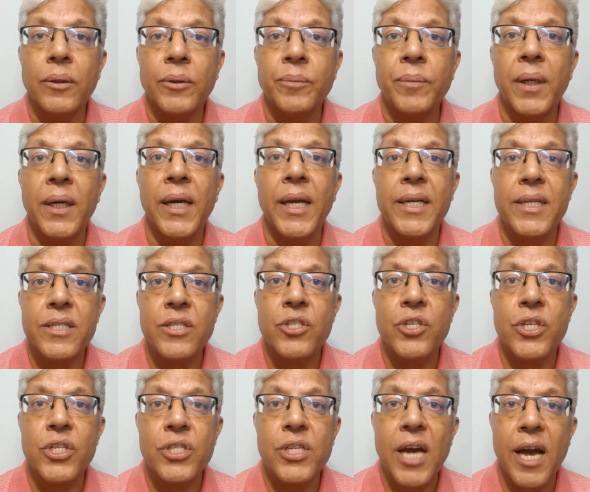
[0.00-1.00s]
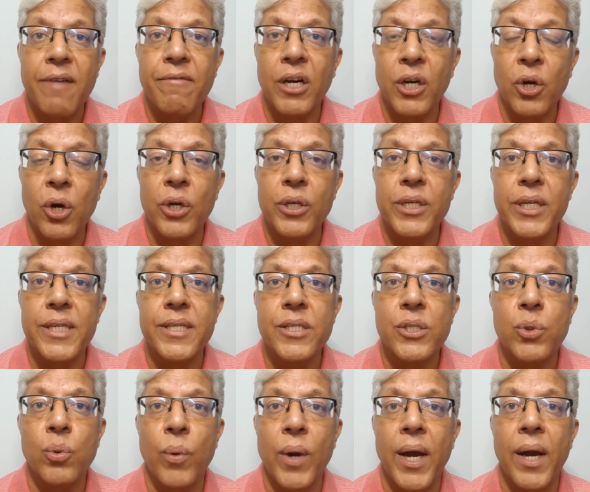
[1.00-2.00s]
let us just have a
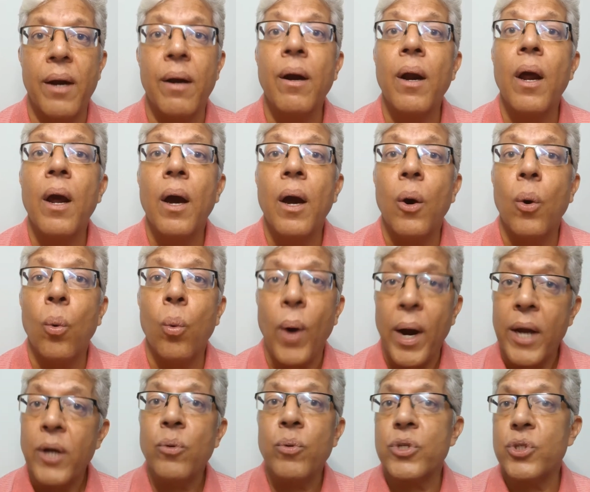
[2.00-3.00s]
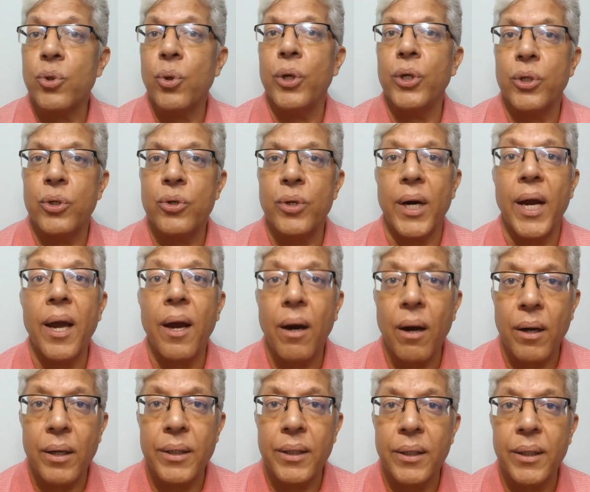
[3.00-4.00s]
contest where white was going to try
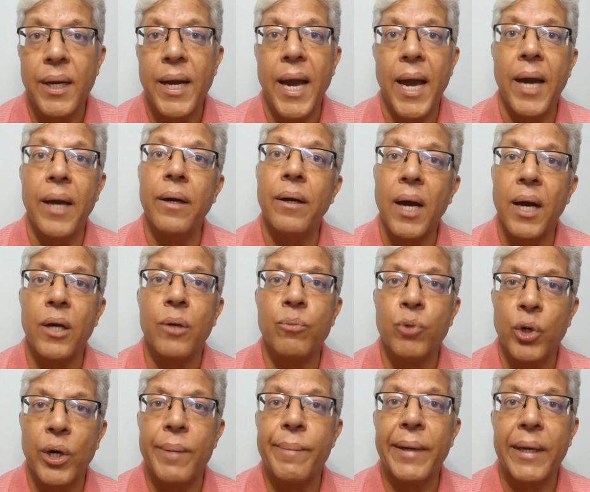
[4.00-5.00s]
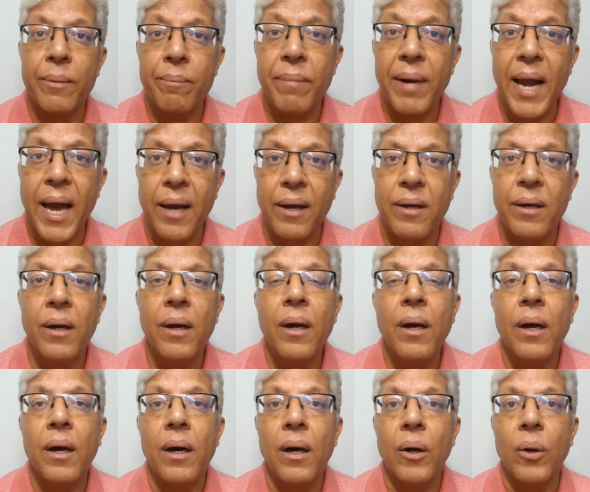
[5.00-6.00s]
harder and Nakamura, being black,
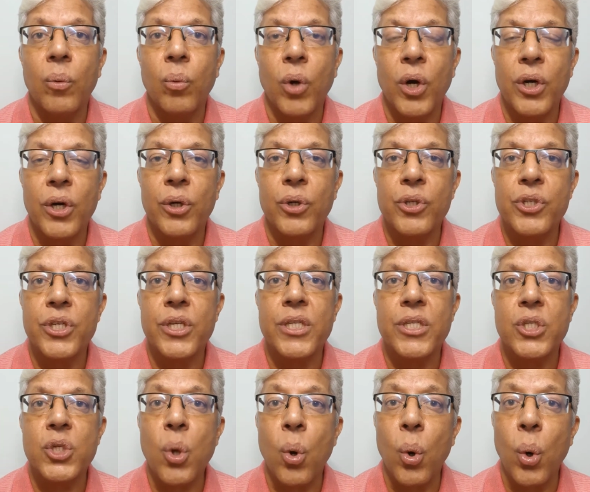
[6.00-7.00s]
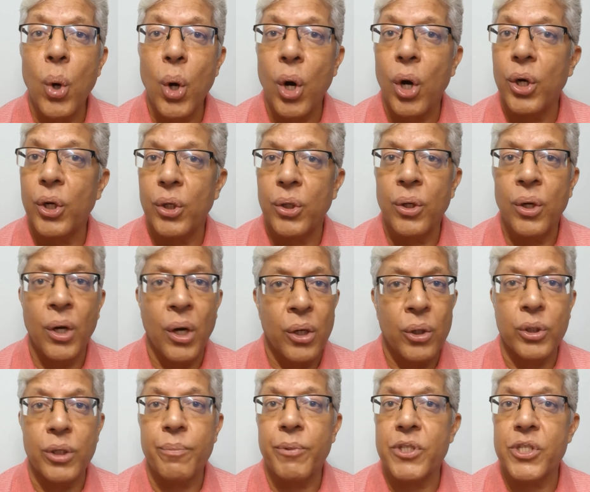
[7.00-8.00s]
wanted to just hold on
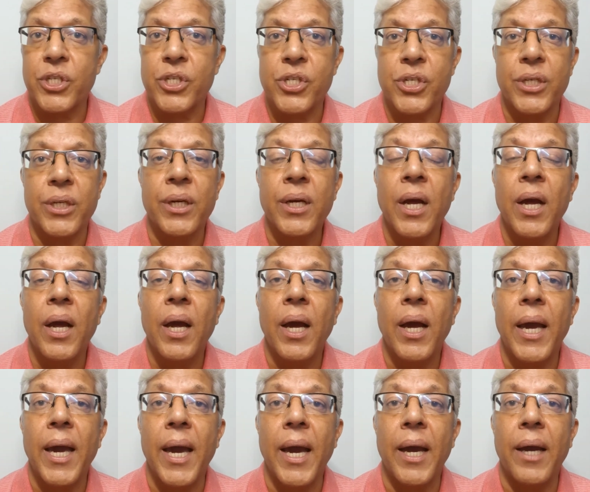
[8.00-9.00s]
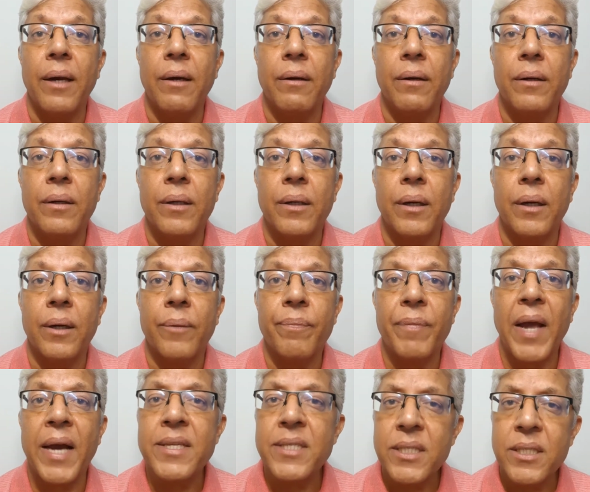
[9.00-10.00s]
to the position. And
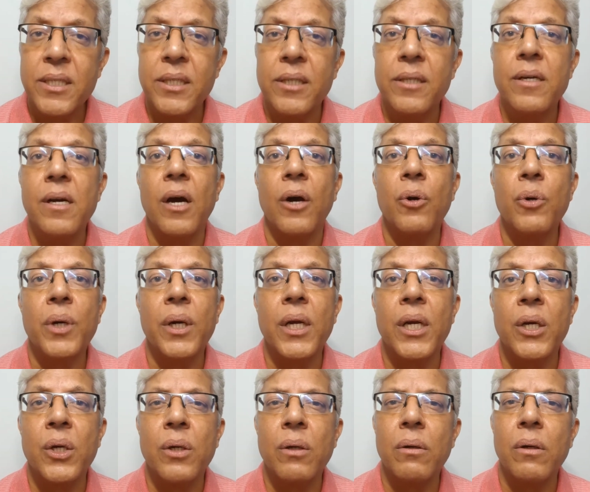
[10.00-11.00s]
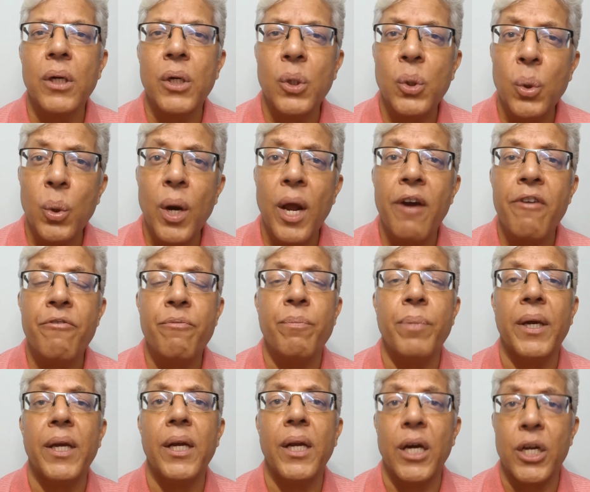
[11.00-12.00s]
as it turned out, it could have
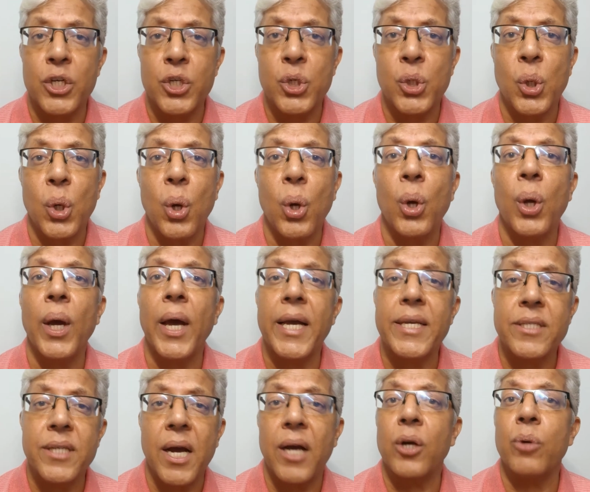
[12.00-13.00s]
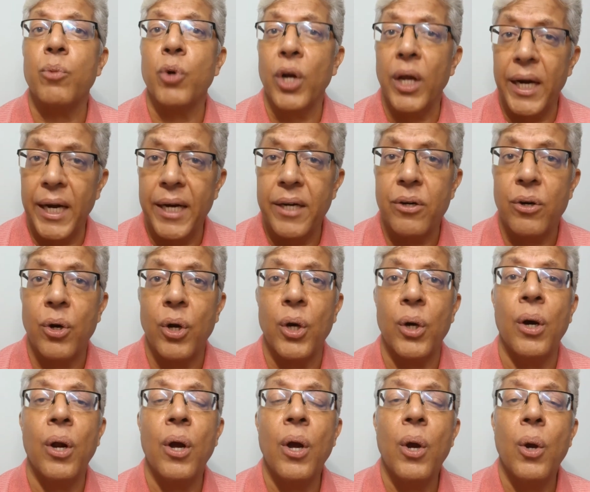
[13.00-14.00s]
been a draw, as Nakamura later
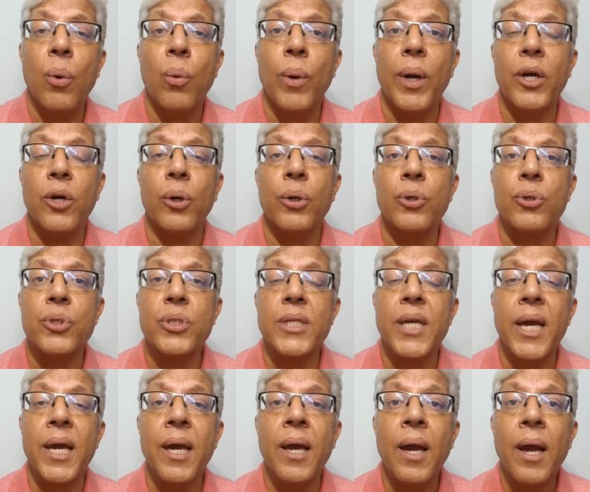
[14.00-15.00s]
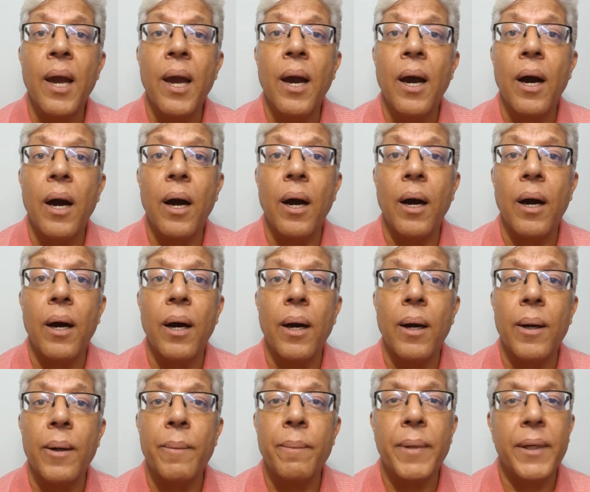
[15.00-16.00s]
on went on to say,
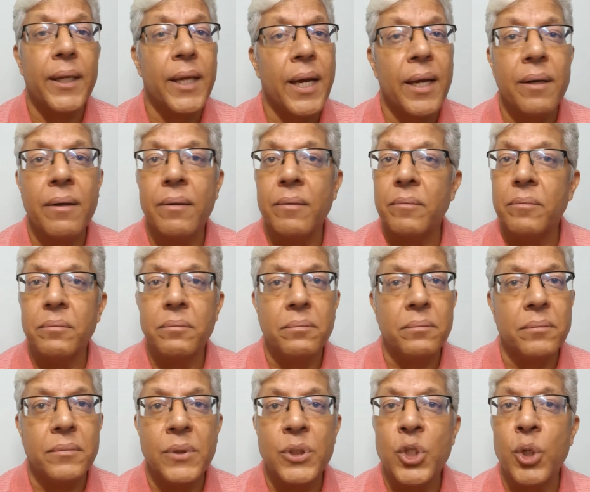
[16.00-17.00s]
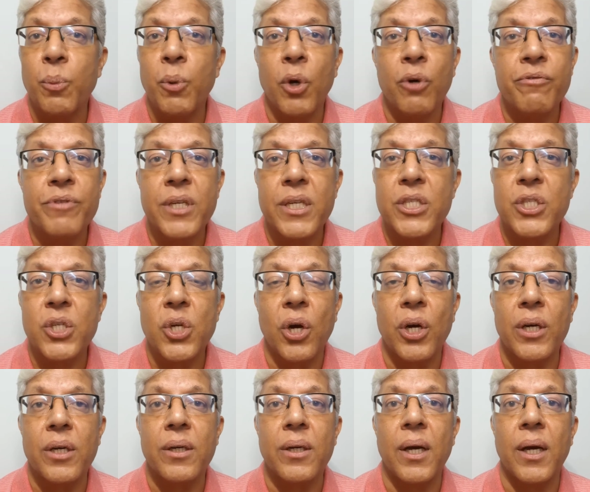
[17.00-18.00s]
but then Dubov just
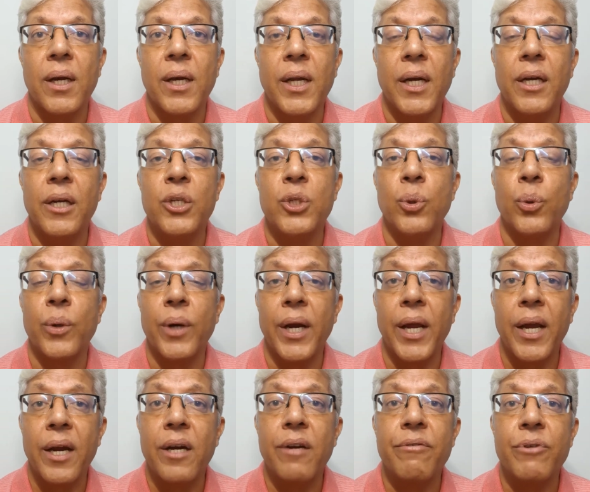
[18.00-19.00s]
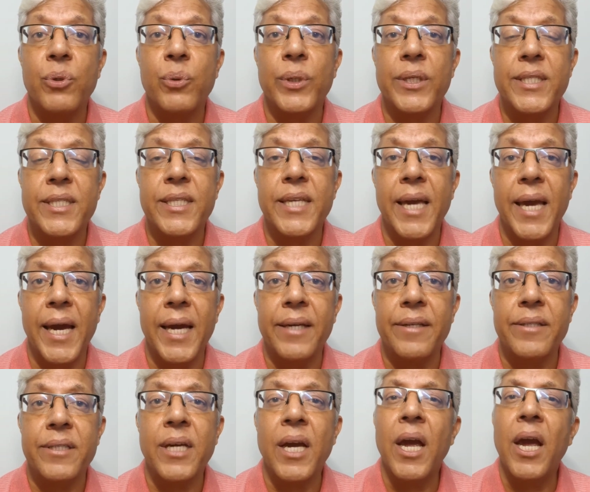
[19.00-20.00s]
got a little too creative towards the
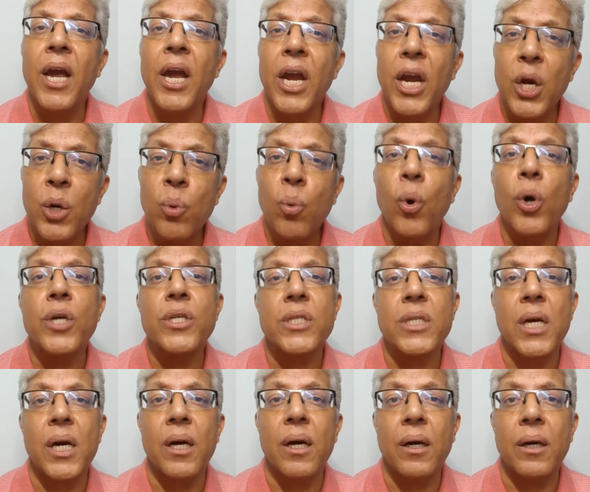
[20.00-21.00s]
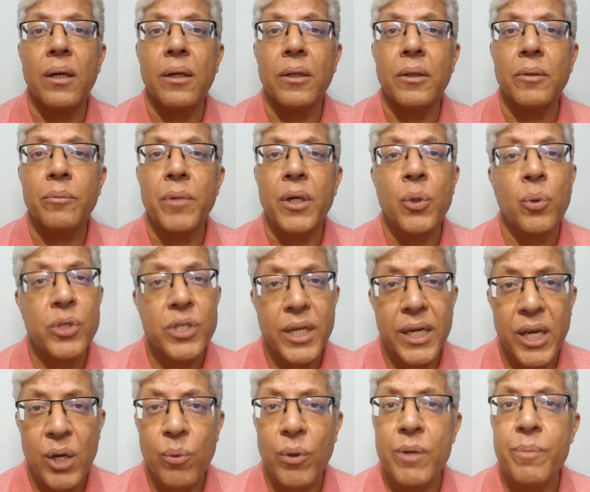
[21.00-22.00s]
end. It was
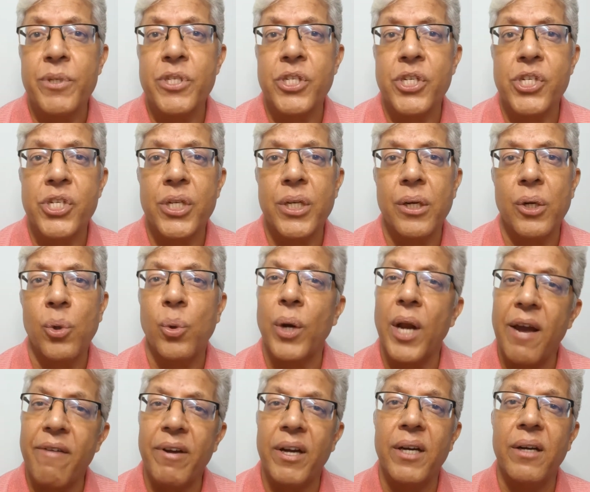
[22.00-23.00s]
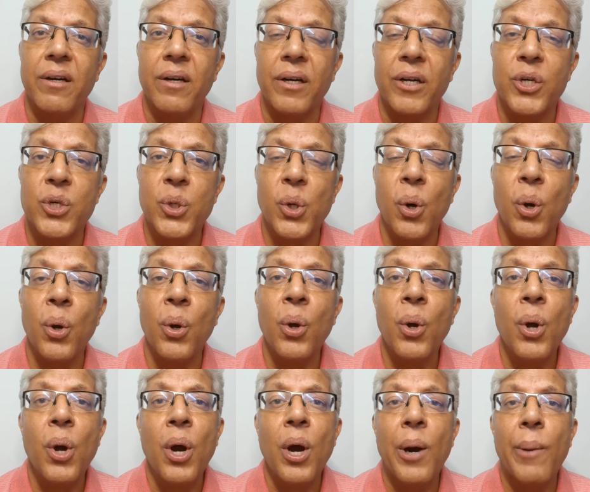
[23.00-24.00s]
an equal position, could have ended in a draw,
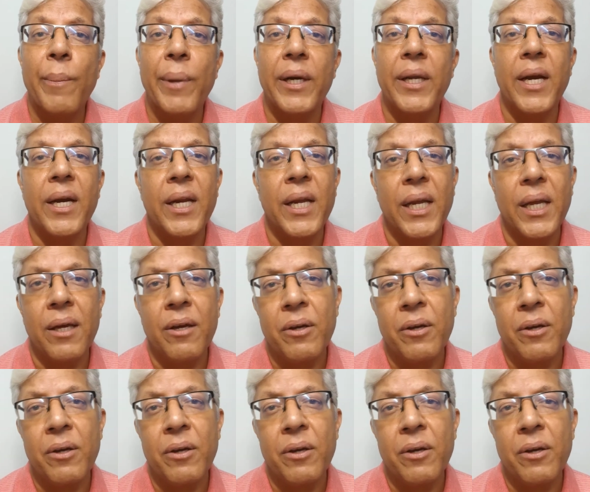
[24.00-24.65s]
but then